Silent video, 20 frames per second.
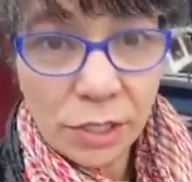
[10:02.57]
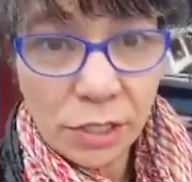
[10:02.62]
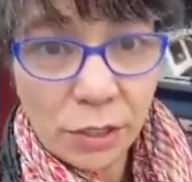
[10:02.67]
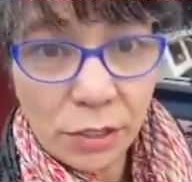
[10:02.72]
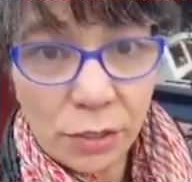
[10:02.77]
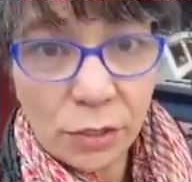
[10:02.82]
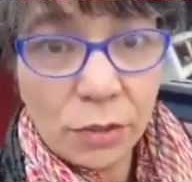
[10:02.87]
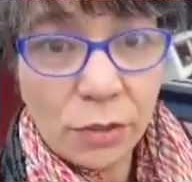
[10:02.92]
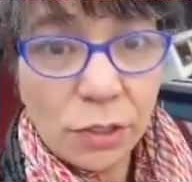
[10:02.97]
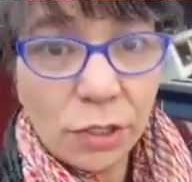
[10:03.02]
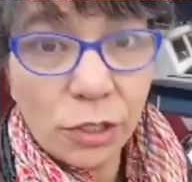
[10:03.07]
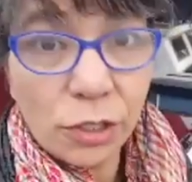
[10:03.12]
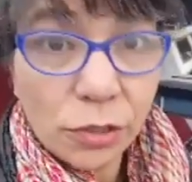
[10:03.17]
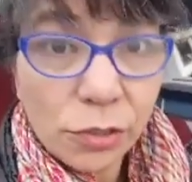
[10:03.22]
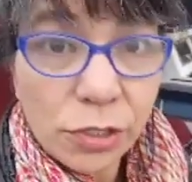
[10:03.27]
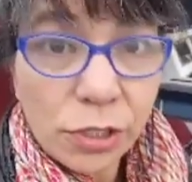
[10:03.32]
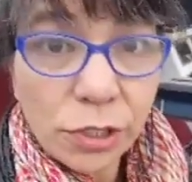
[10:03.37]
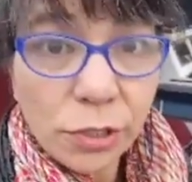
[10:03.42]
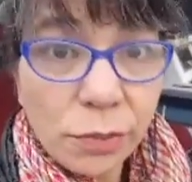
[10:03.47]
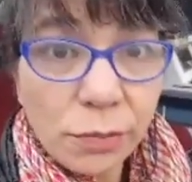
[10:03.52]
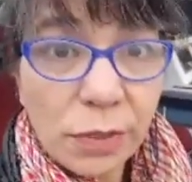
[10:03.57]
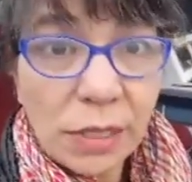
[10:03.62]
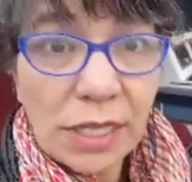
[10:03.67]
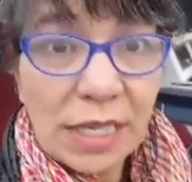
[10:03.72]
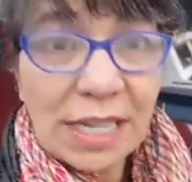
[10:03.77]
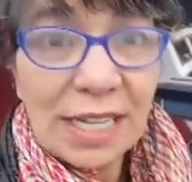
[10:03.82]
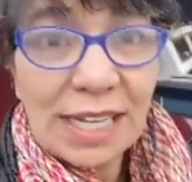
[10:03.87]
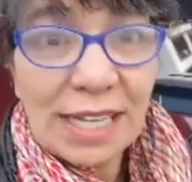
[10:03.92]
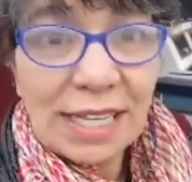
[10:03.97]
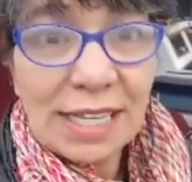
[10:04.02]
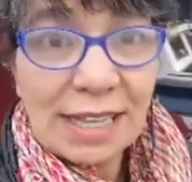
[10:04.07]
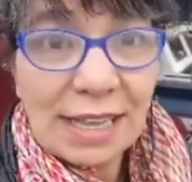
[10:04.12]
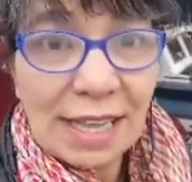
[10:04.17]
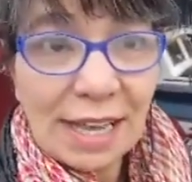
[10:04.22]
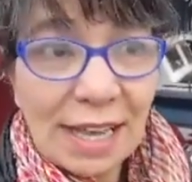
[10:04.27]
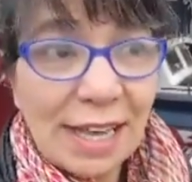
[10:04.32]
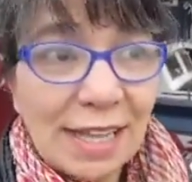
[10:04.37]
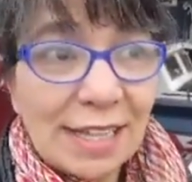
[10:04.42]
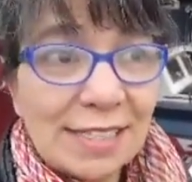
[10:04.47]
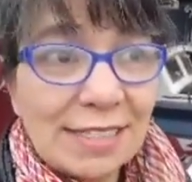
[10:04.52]
to YouTube
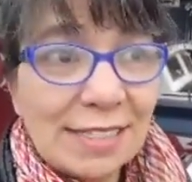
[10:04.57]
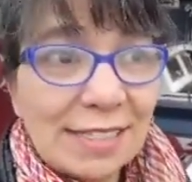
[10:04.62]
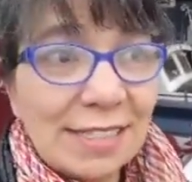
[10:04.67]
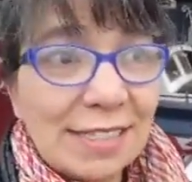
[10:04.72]
that